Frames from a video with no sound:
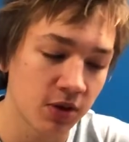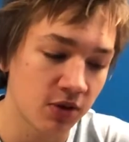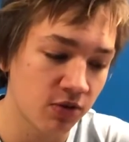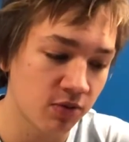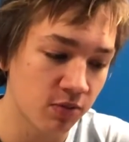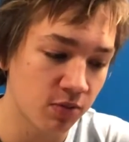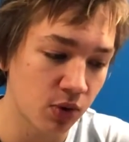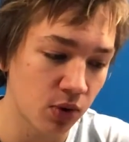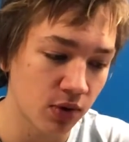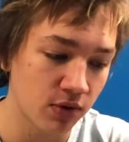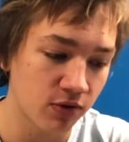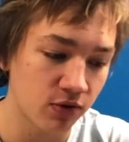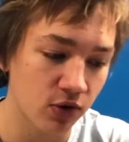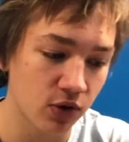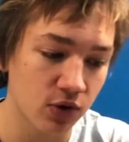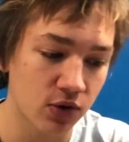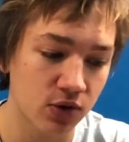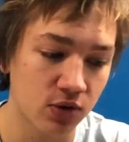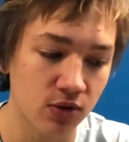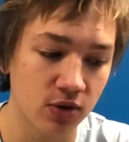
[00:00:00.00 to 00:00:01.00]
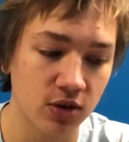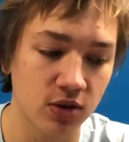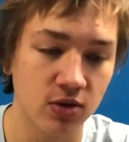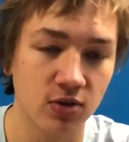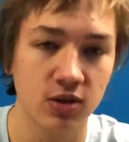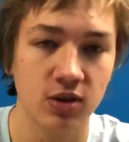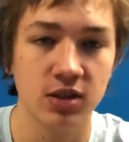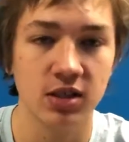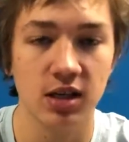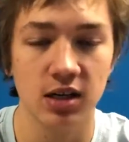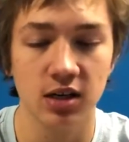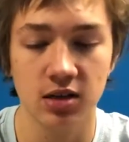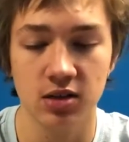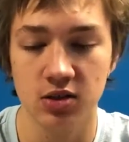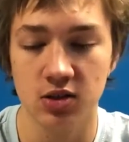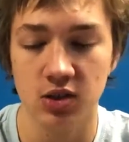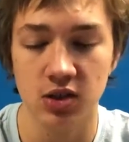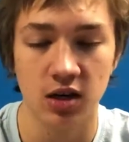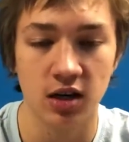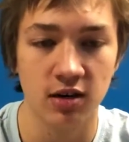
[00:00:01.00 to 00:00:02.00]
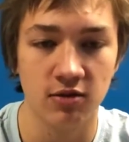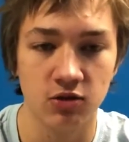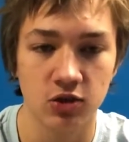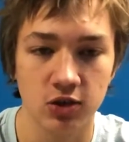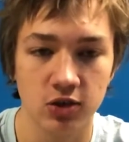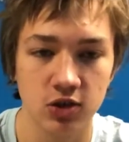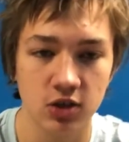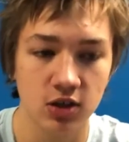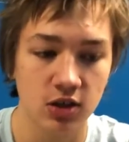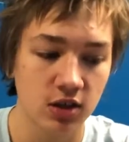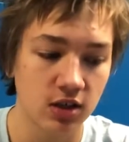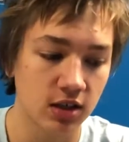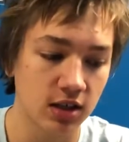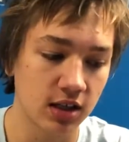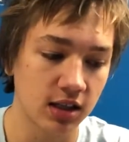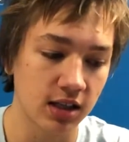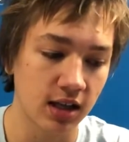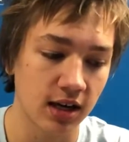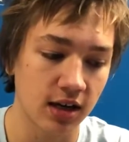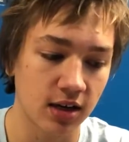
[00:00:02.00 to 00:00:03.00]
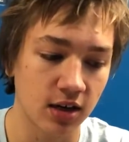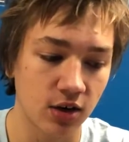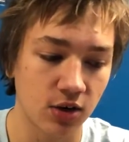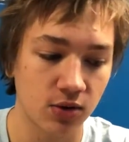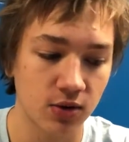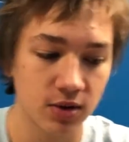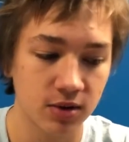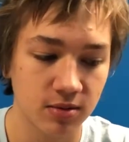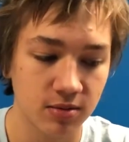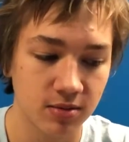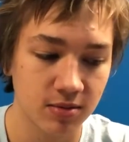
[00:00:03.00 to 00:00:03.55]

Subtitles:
me 0.433 seconds on average to get that going.